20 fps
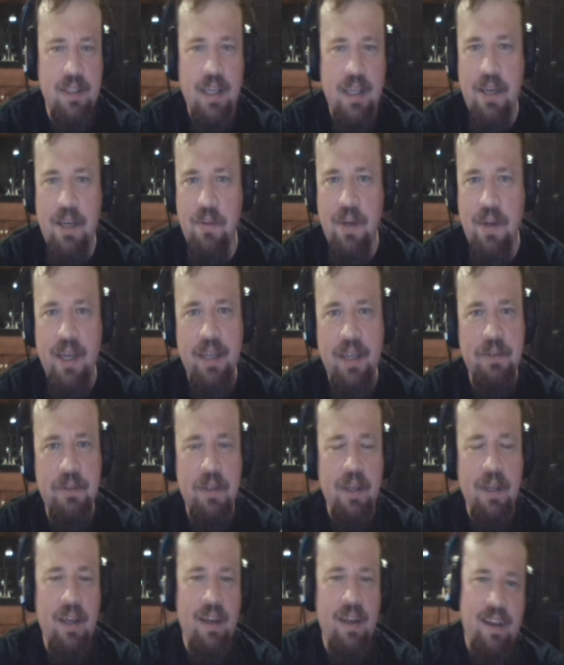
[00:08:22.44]
Anyway,
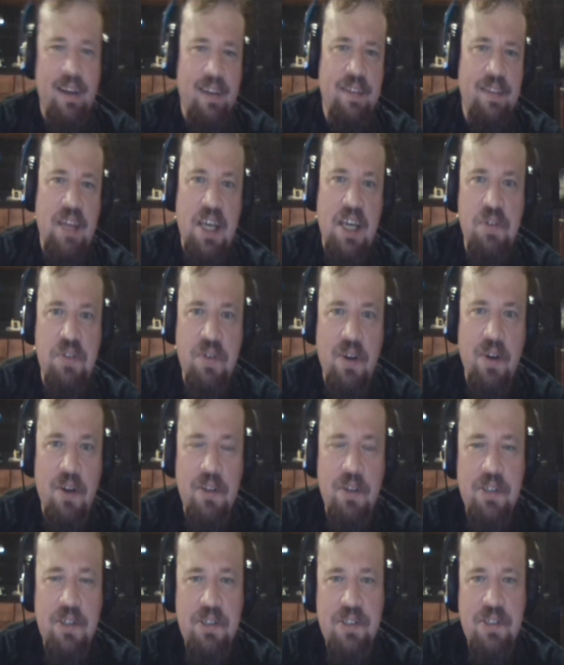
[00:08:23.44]
thanks for
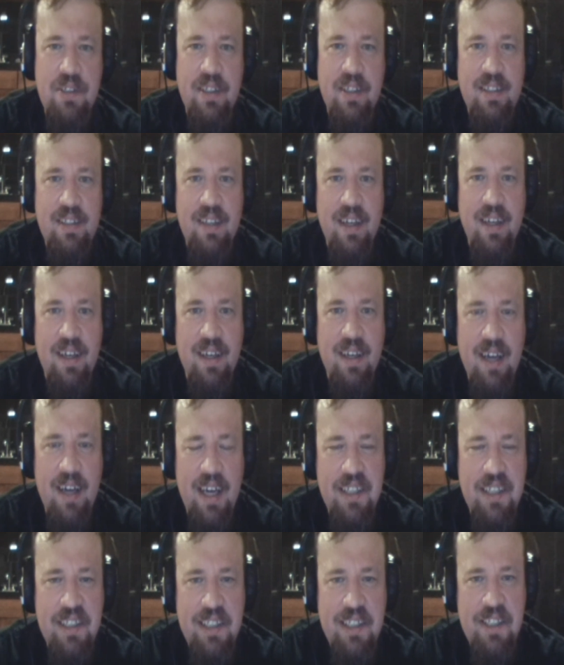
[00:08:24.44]
all those that
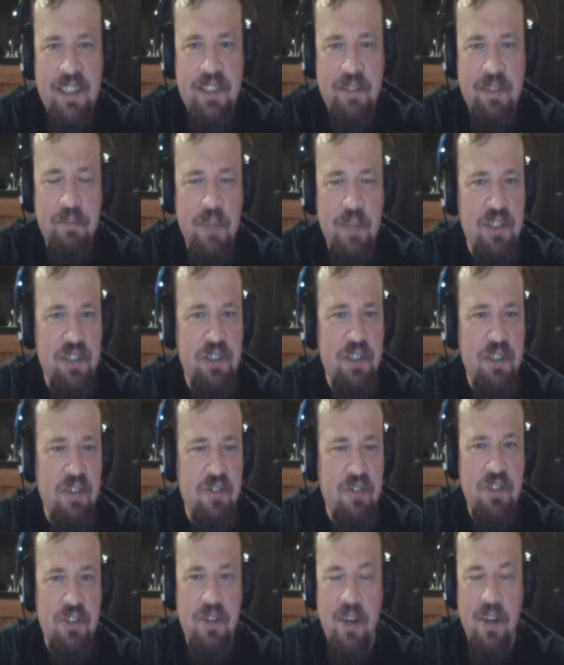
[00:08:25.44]
I did get some
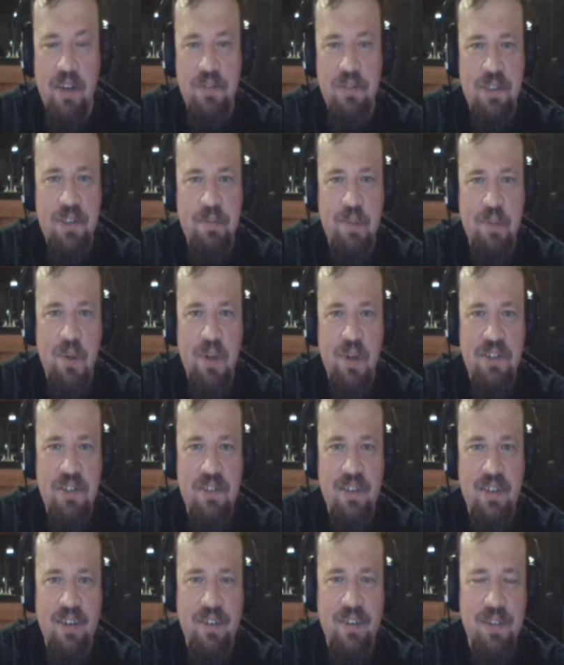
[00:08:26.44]
messages of support,
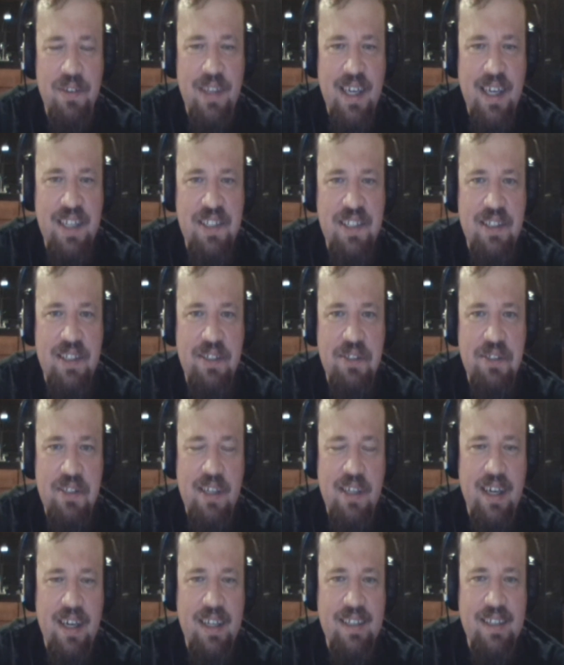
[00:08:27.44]
so thanks to those
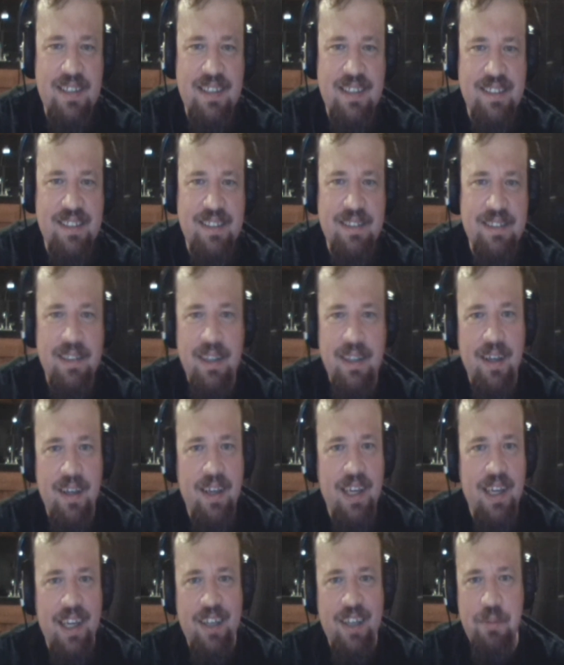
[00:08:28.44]
guys and
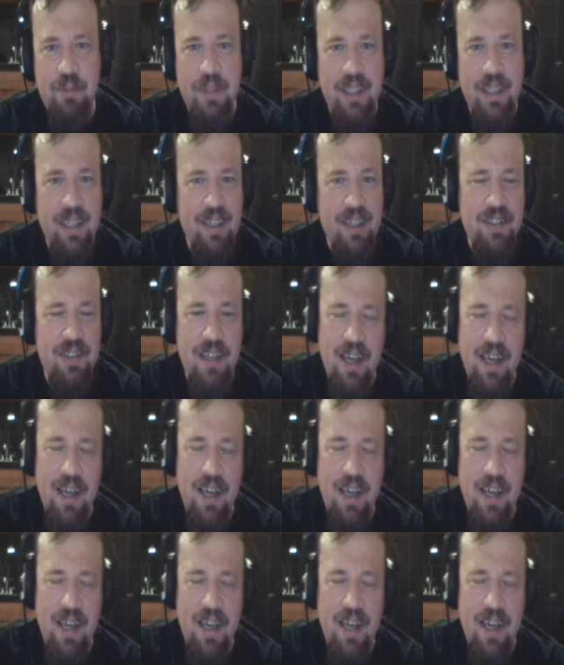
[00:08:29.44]
everybody else.